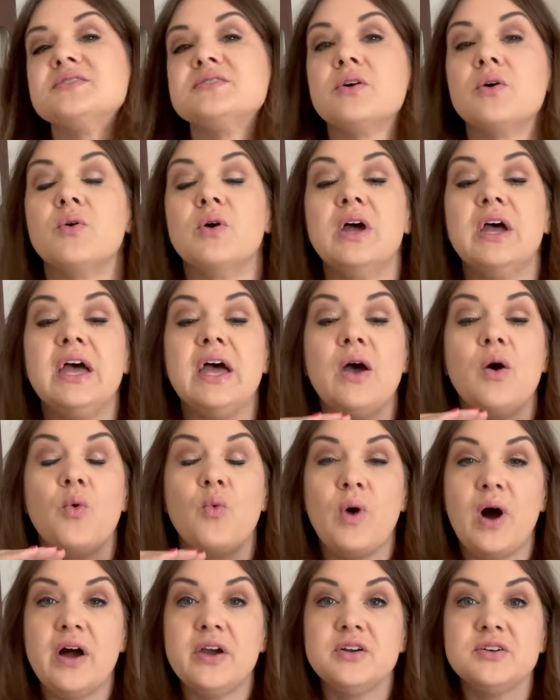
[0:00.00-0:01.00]
So
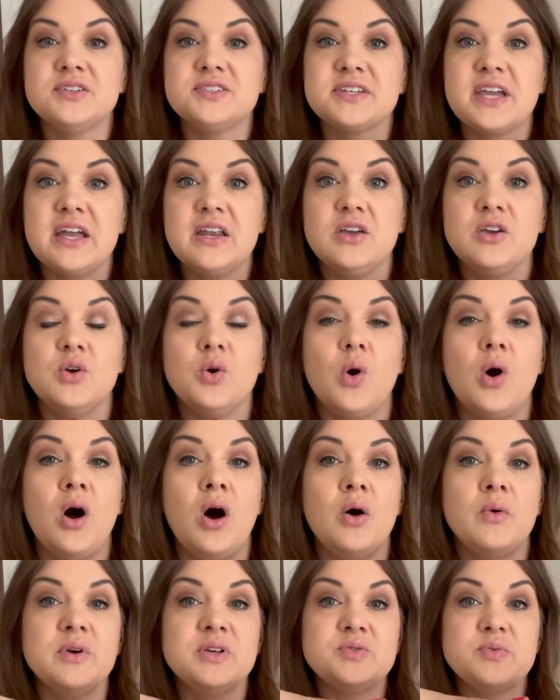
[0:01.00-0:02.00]
while you're skating, you
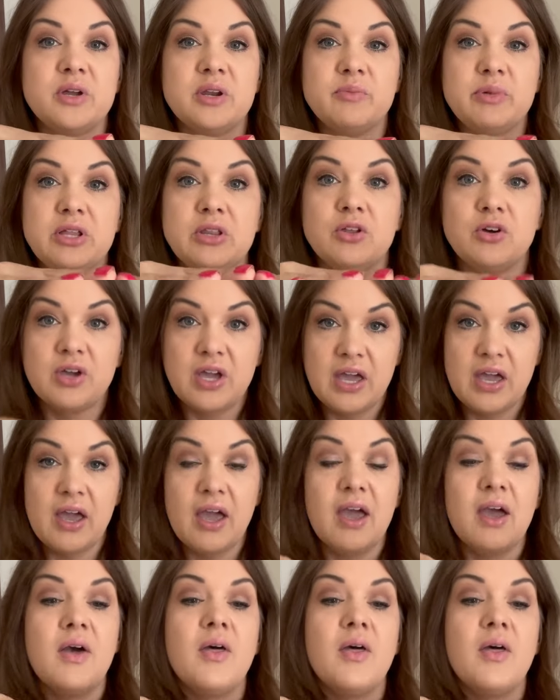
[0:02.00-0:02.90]
always want to be looking